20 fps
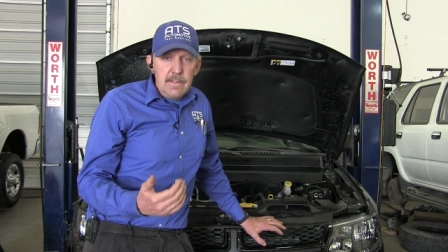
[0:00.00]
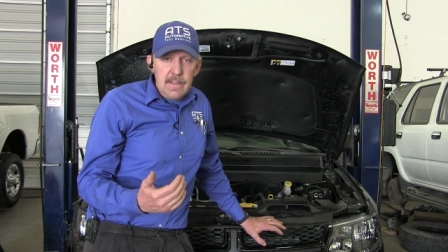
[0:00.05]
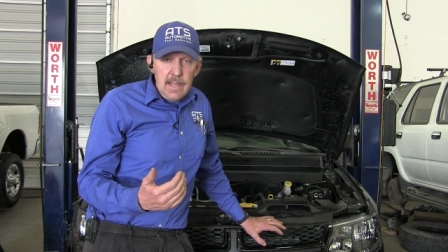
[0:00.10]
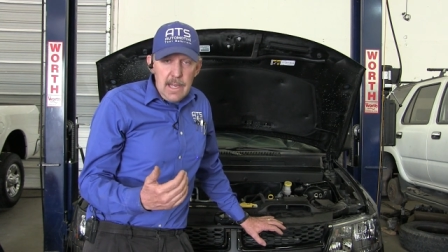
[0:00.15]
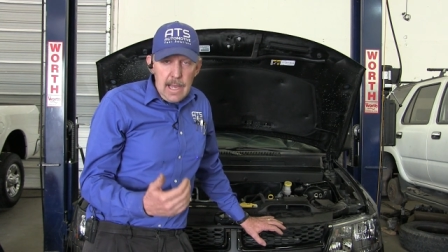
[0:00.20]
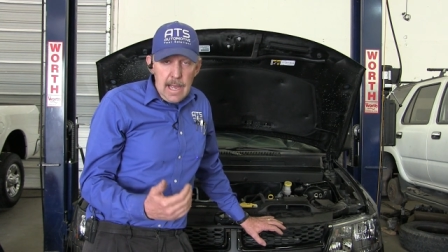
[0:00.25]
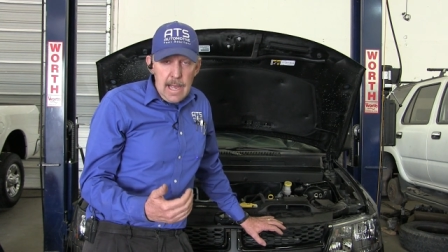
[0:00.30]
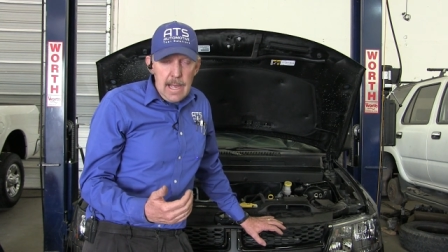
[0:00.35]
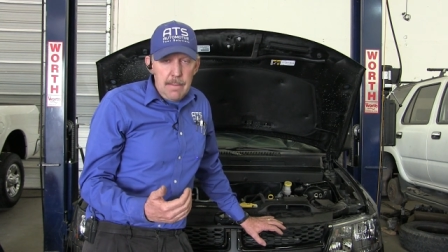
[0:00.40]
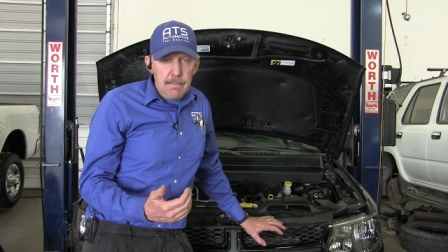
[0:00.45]

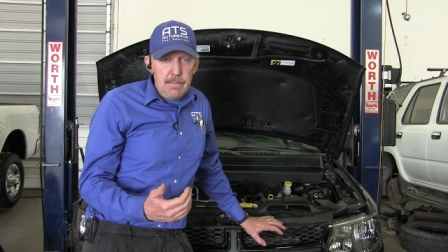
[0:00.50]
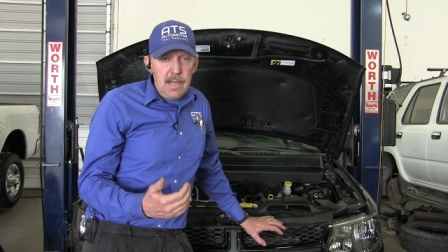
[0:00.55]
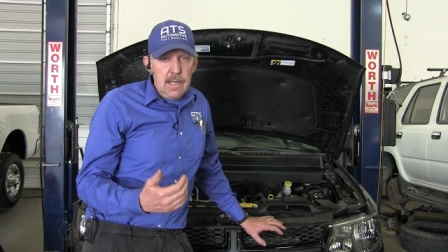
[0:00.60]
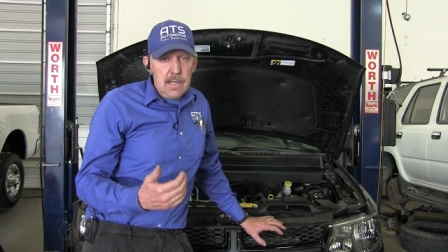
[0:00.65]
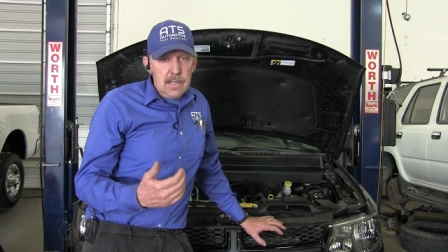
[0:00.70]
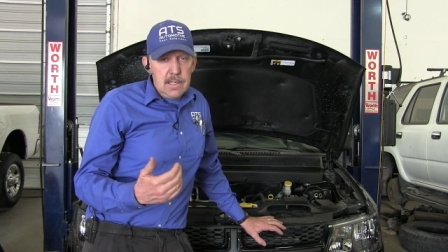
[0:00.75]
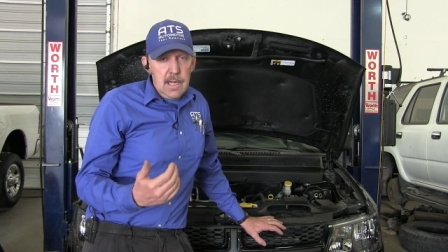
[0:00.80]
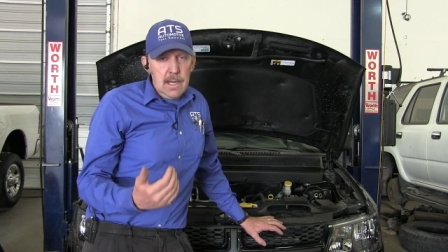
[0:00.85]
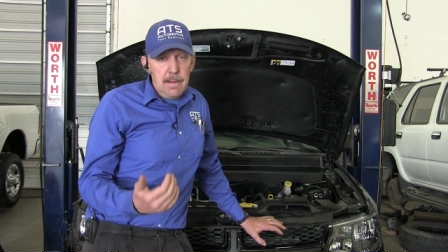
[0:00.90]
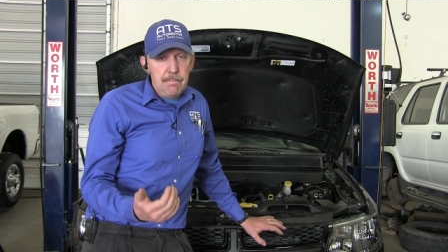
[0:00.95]
the
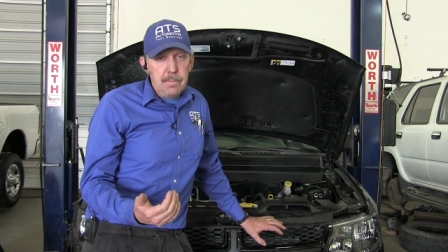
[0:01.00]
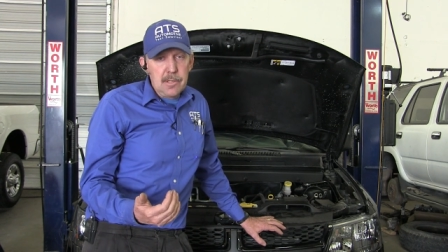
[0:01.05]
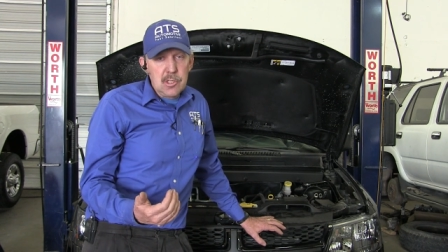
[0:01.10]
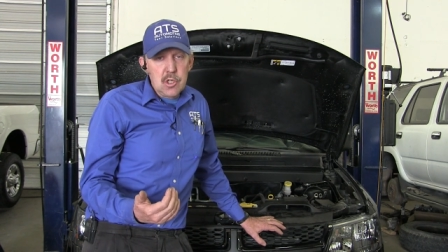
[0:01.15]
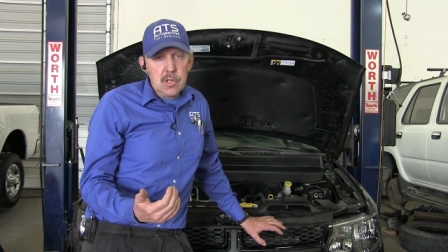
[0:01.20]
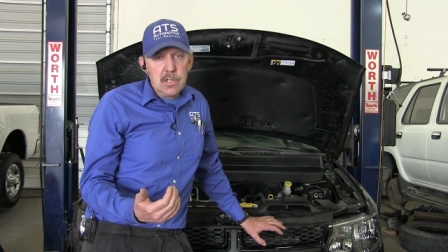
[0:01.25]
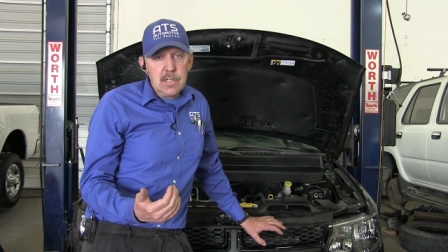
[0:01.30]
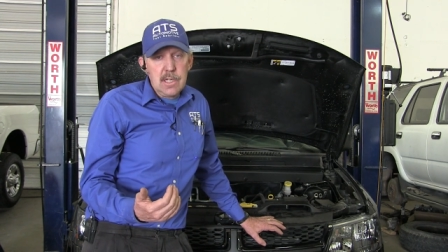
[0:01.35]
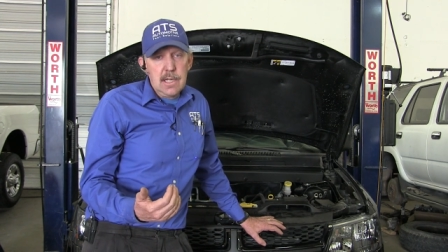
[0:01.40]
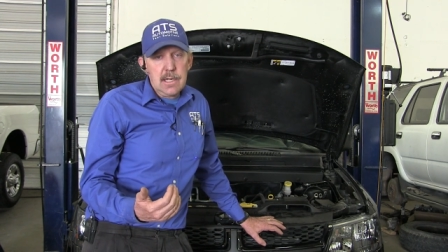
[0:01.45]
ambient
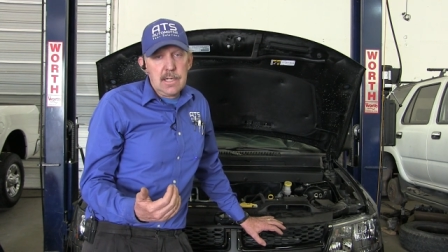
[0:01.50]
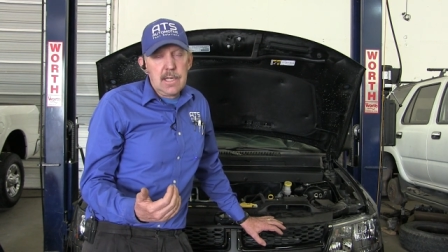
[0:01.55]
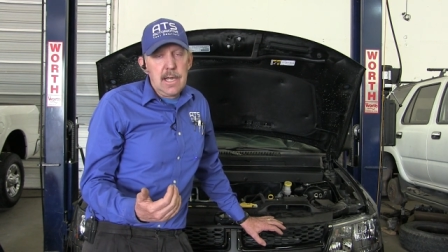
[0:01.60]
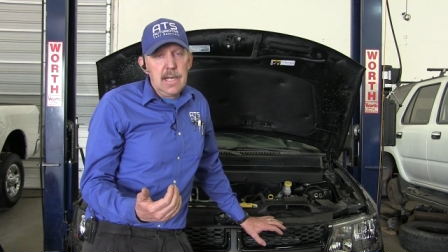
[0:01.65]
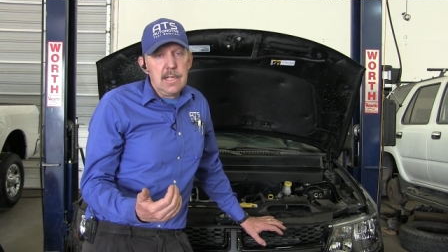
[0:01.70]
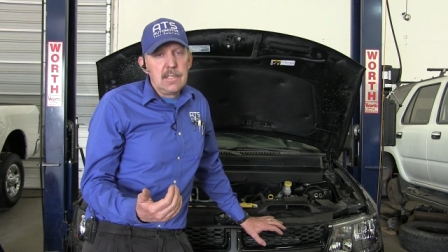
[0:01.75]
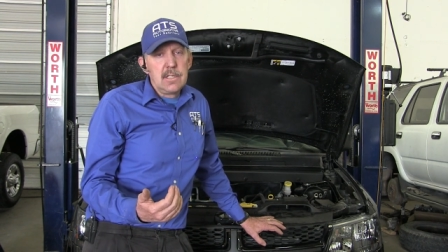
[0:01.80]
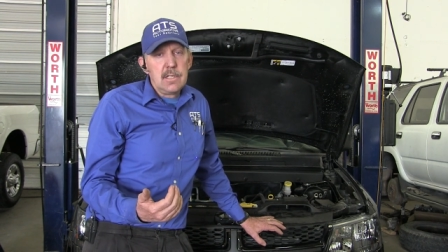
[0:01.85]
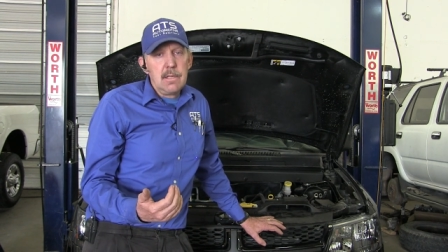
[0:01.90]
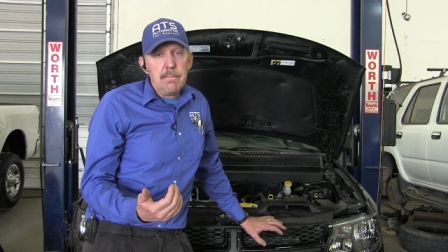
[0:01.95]
temperature
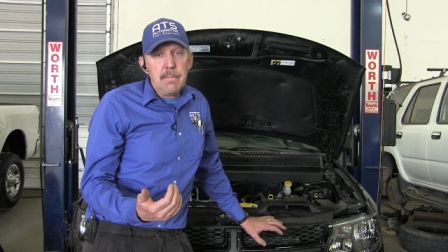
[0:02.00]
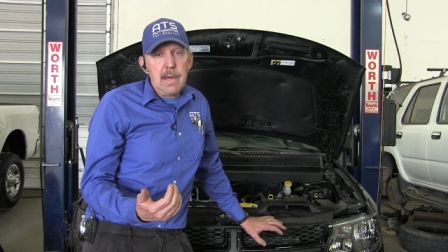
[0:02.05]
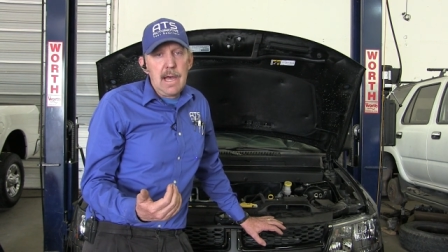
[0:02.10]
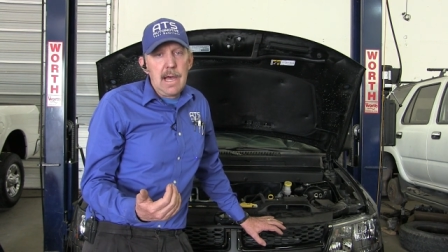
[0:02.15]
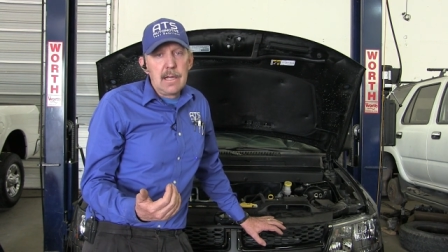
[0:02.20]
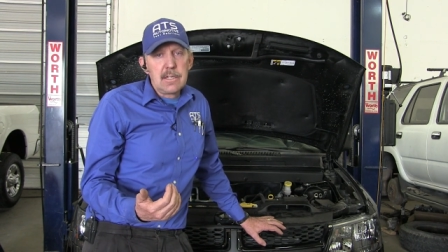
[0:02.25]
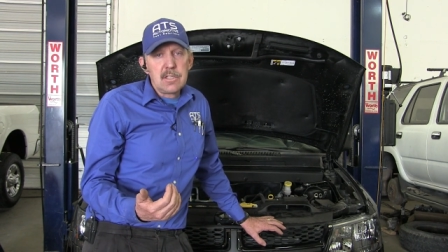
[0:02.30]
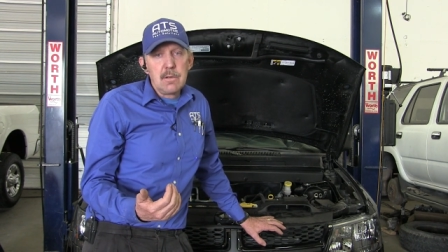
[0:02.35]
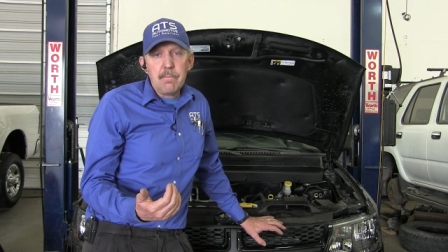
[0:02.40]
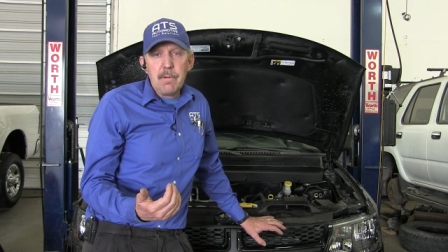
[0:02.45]
dictates the
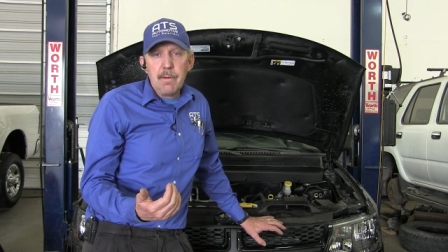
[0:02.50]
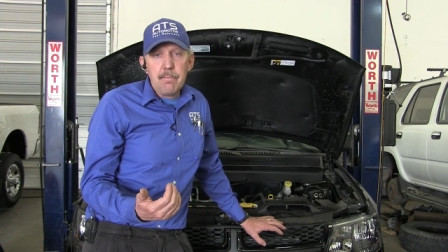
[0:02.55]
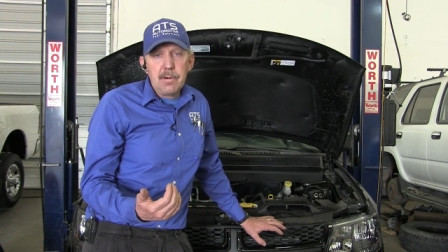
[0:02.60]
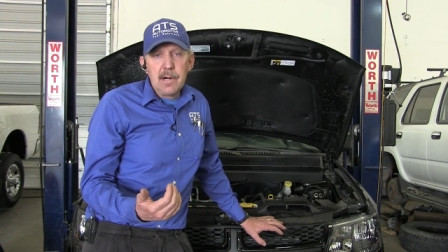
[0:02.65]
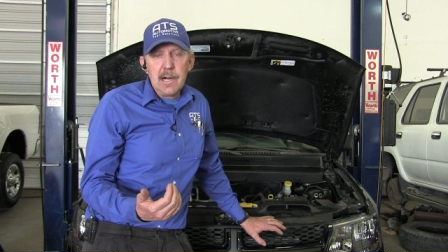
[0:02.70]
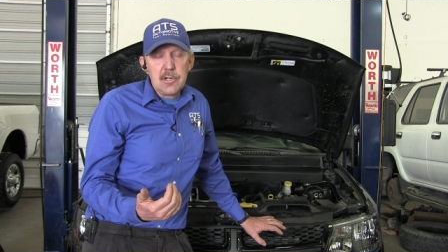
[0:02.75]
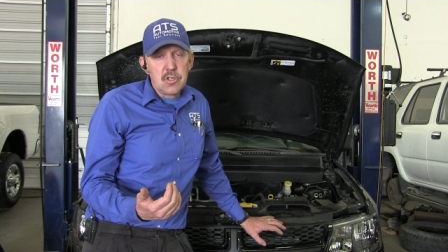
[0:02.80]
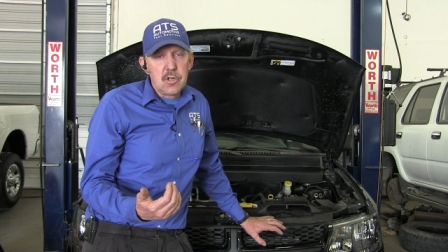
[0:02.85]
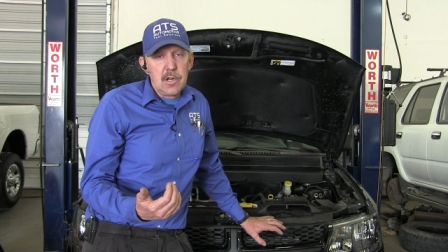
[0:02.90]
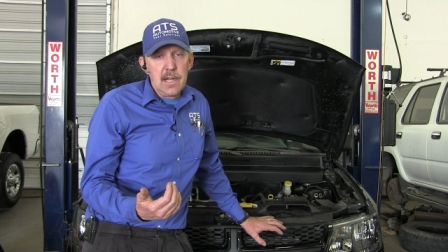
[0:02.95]
maximum
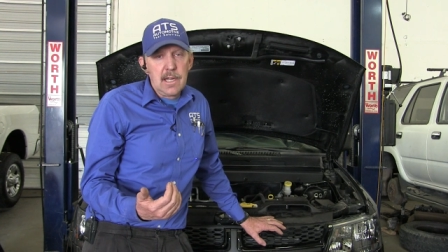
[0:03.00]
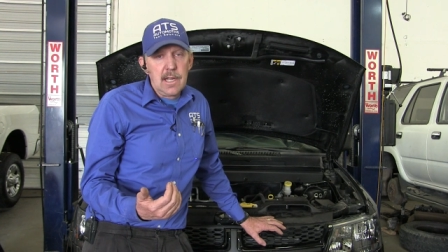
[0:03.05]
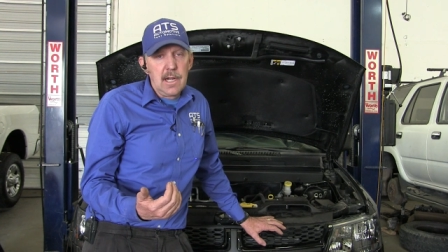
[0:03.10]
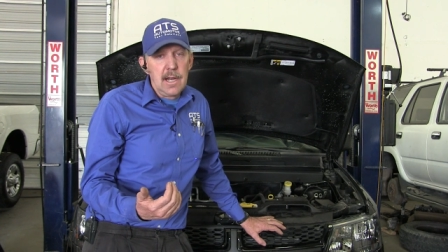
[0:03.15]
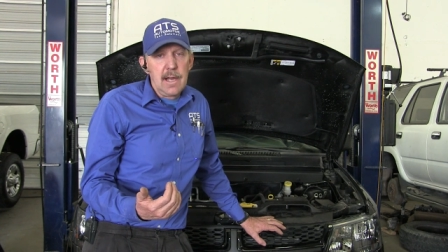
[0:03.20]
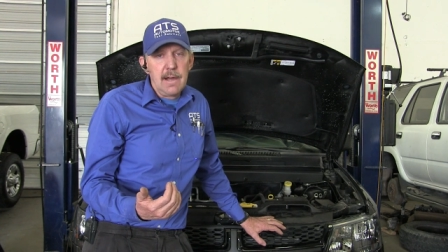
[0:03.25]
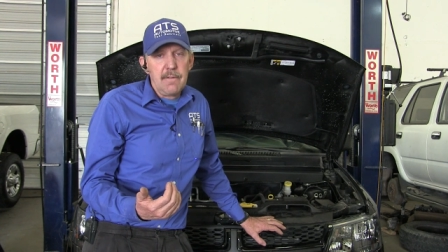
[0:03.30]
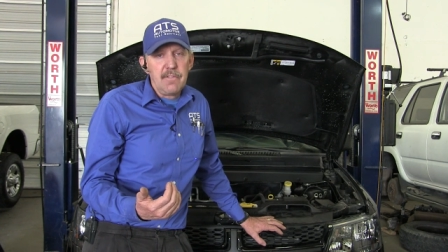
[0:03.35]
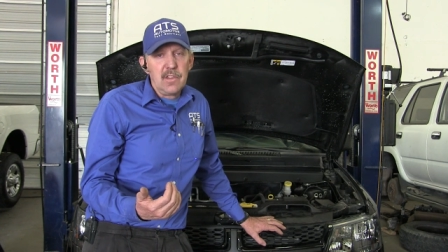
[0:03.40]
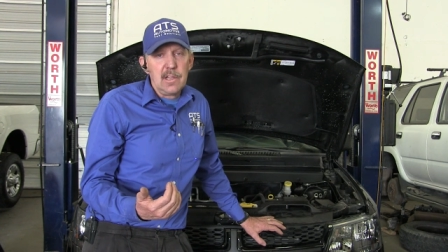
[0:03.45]
pressure I can
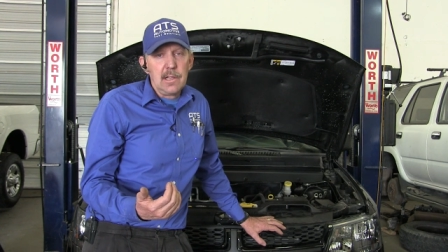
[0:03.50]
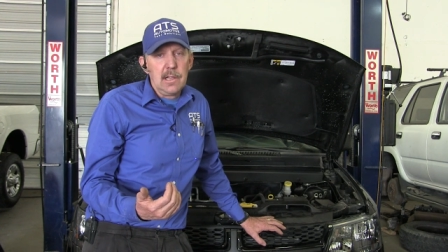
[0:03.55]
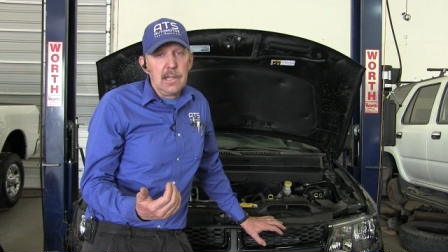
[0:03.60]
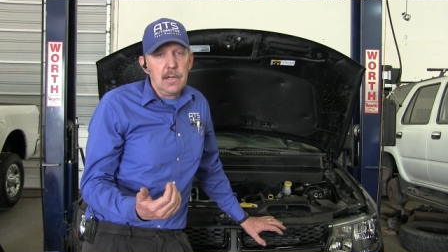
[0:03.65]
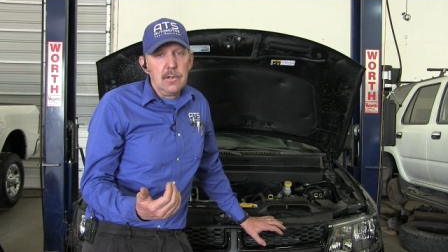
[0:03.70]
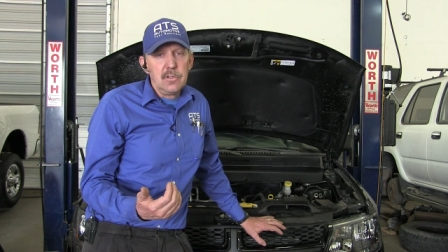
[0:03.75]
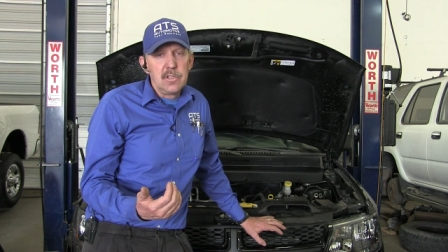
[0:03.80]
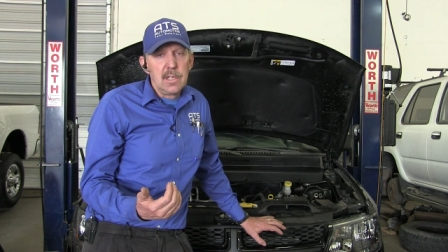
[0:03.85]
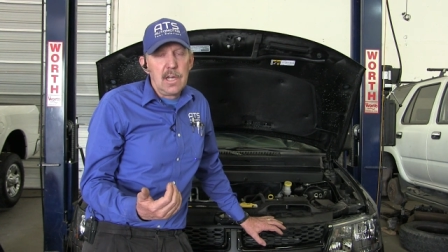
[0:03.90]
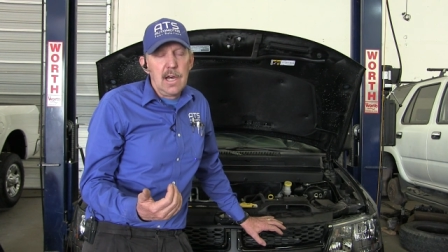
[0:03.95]
have in the
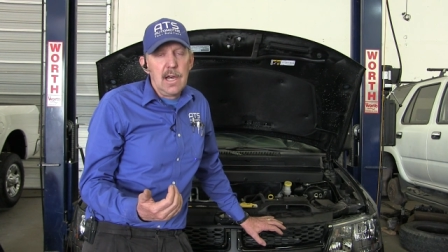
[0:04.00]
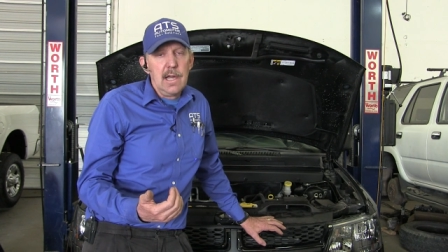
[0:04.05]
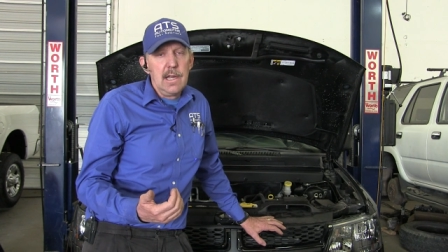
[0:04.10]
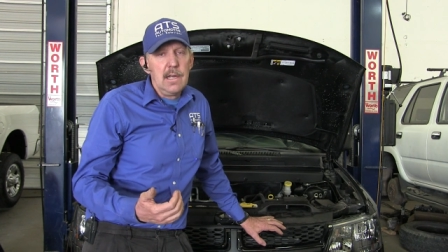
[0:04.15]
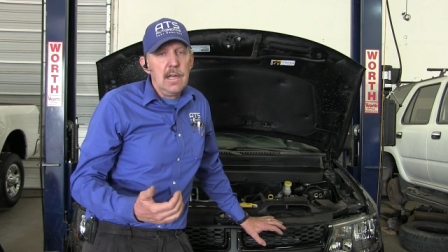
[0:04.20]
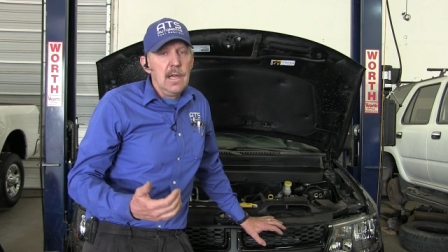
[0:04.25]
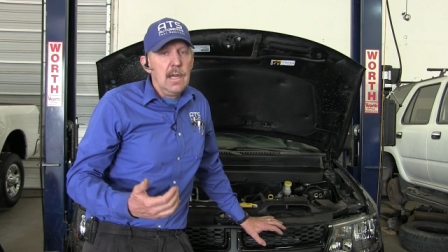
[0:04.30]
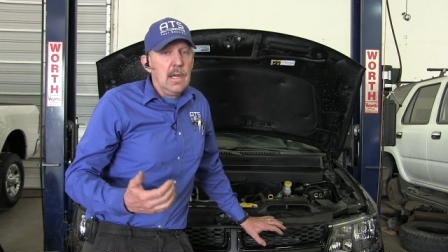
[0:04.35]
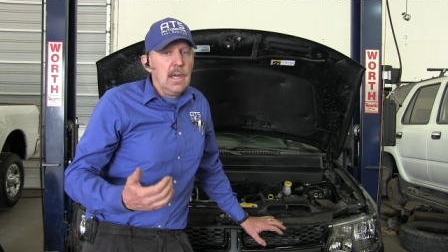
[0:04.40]
low side.